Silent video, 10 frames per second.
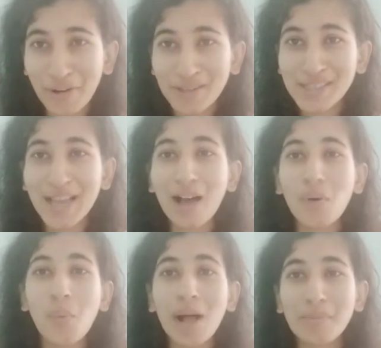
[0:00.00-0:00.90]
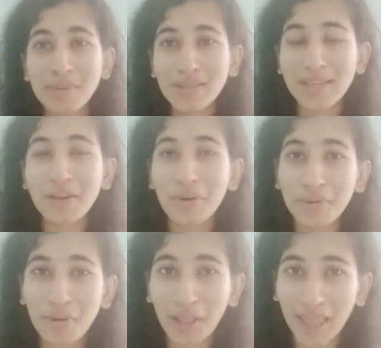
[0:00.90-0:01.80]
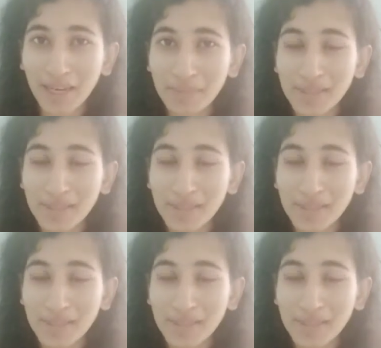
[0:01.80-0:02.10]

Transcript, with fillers: yourself while building your own online